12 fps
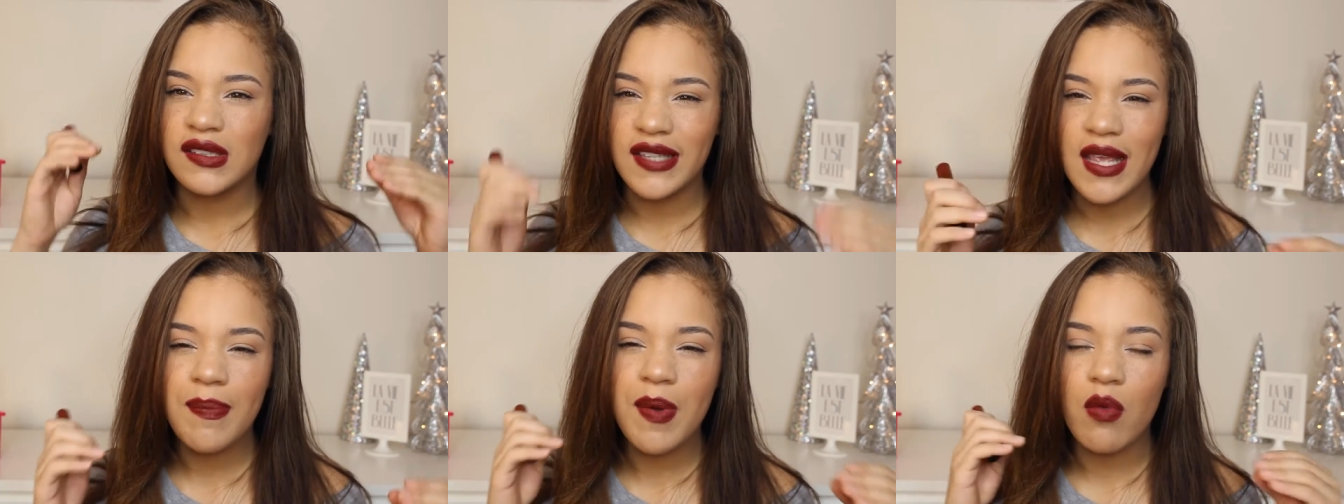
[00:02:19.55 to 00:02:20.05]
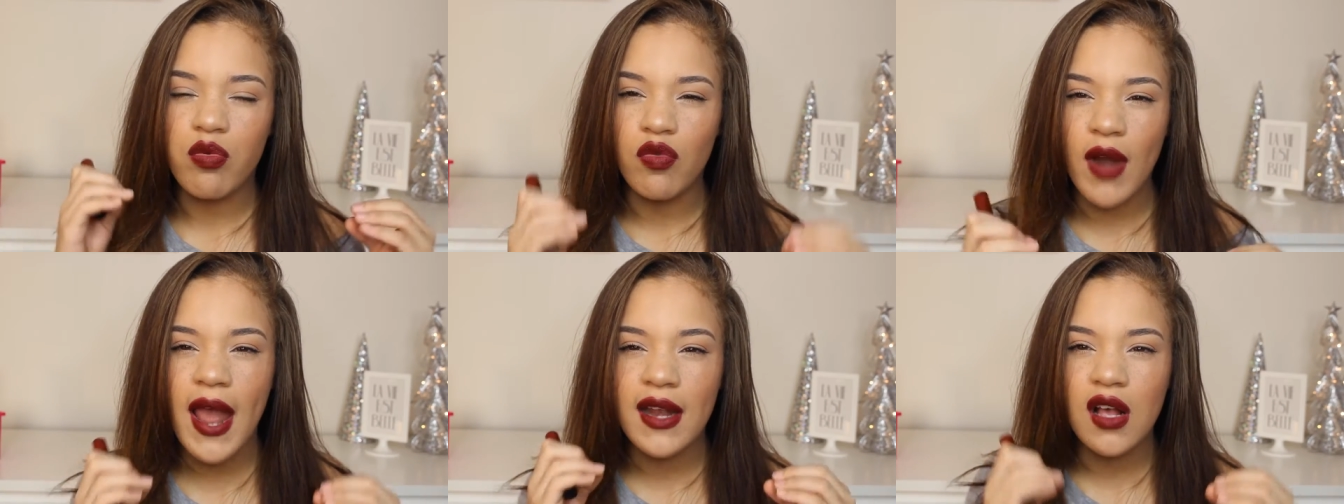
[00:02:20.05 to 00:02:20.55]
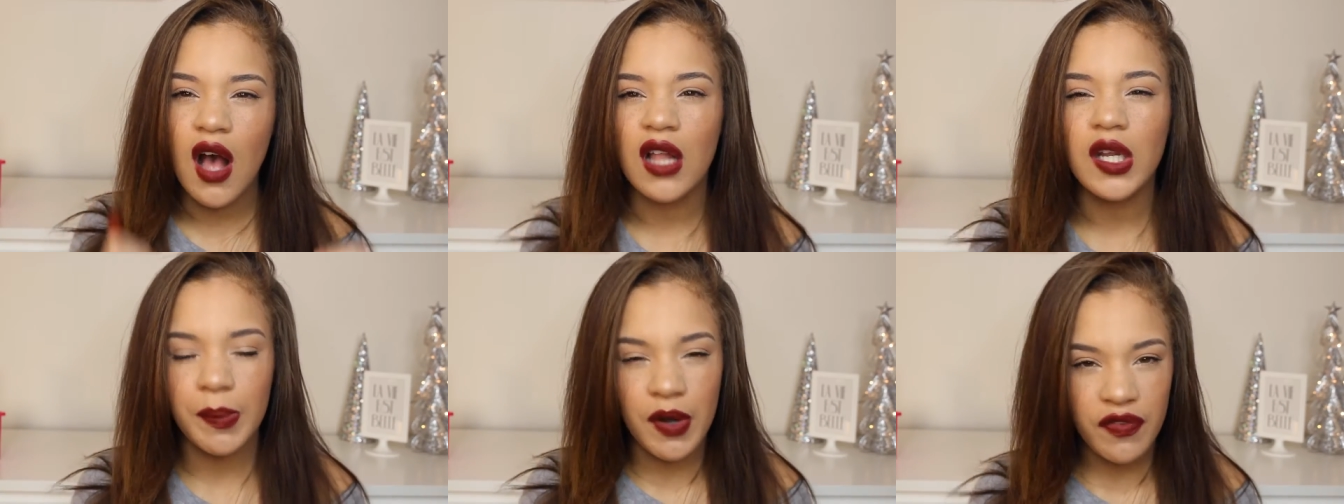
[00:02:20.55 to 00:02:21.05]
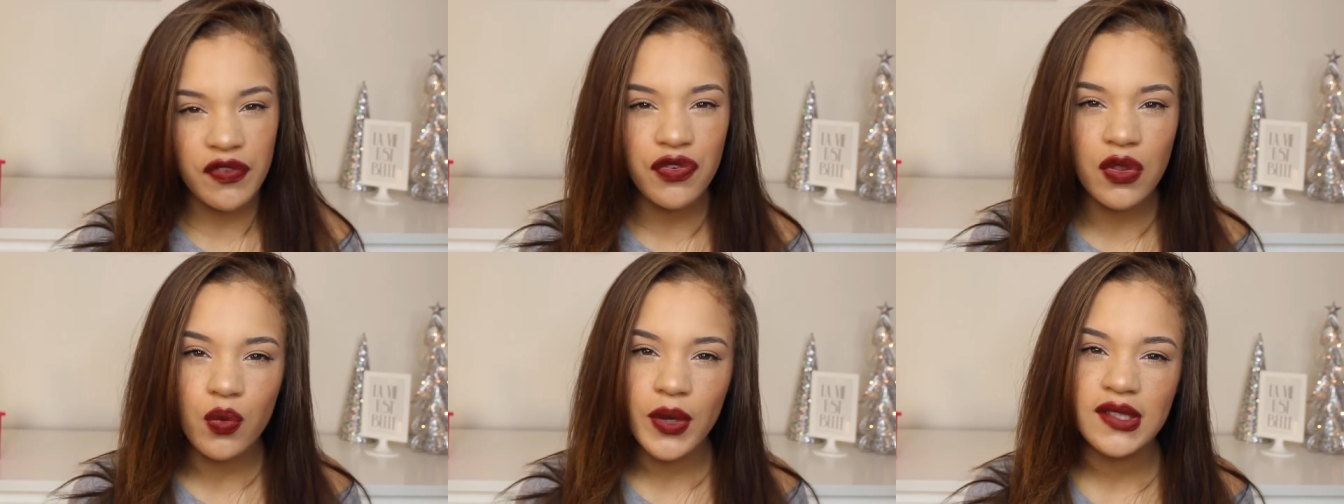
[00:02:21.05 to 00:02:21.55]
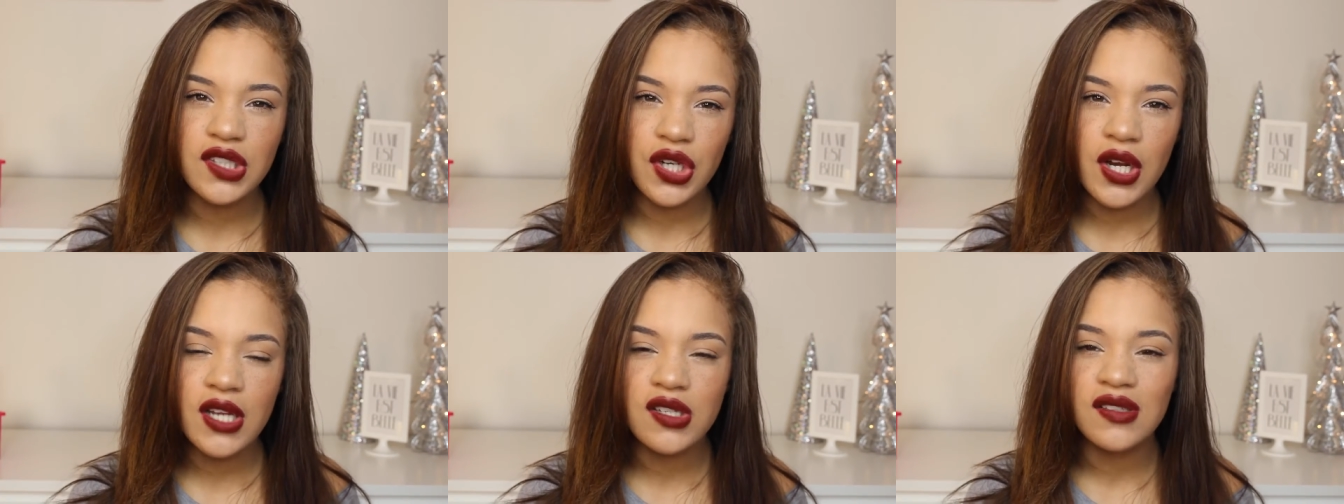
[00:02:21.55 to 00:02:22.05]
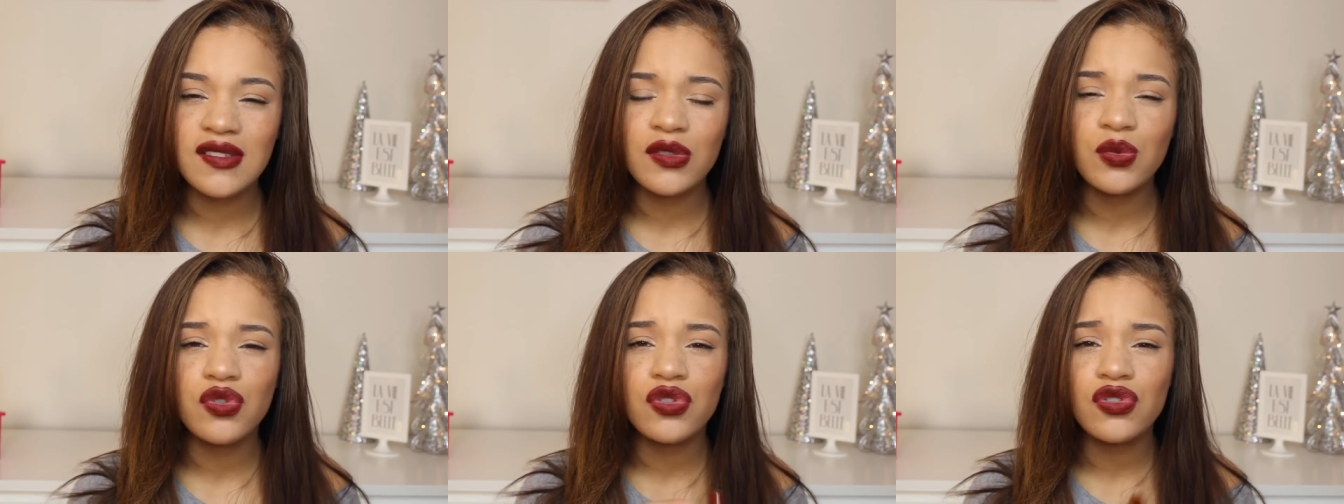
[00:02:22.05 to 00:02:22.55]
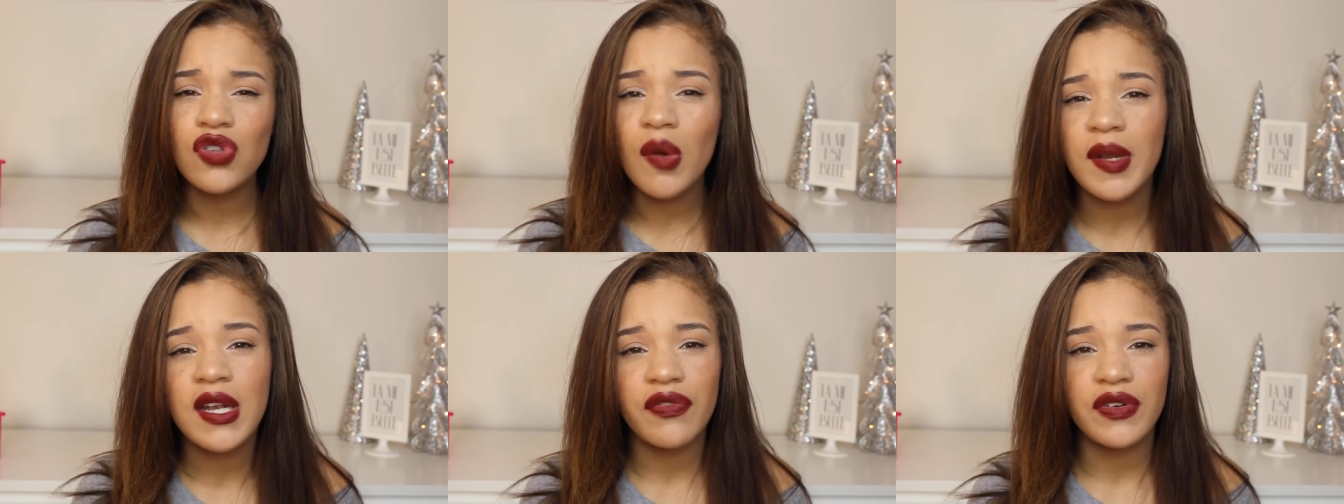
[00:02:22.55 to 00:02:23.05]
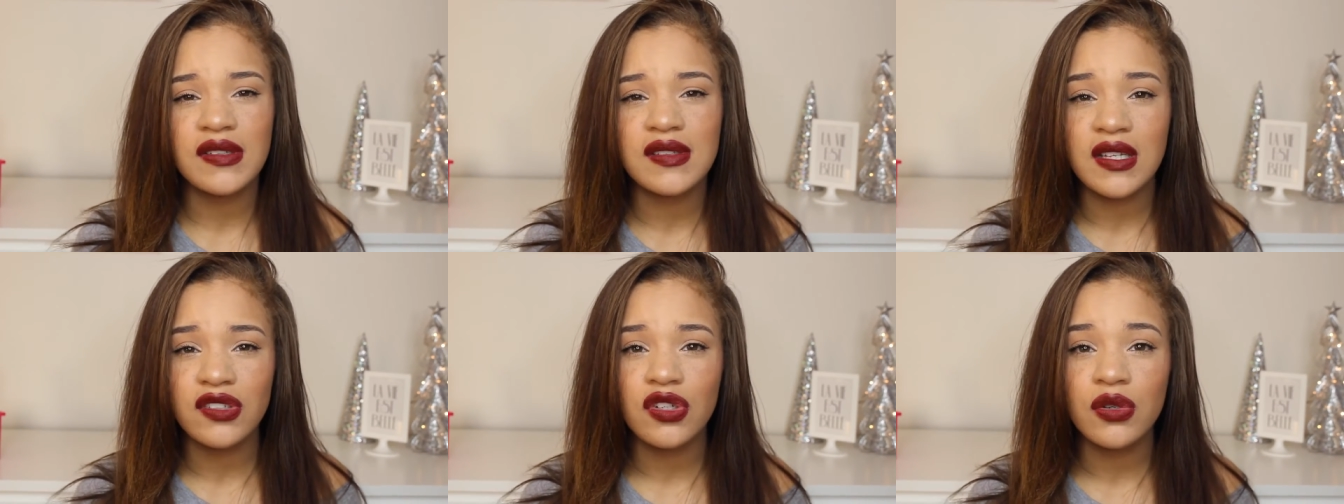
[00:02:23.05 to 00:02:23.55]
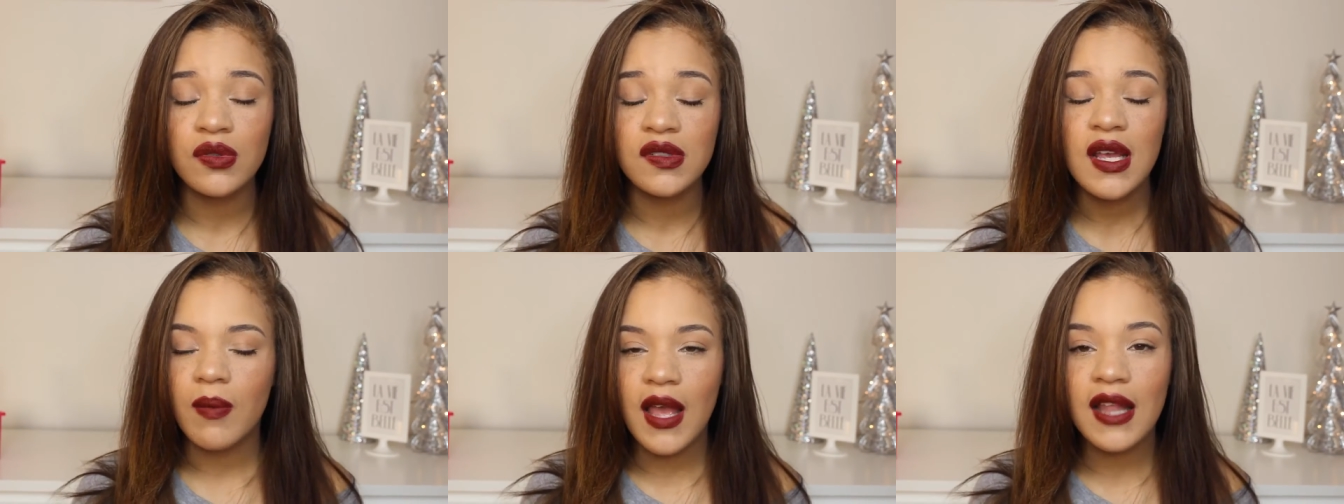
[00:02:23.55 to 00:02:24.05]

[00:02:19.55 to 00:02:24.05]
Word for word: deep red color perfect for the winter it just suits so many different skin tones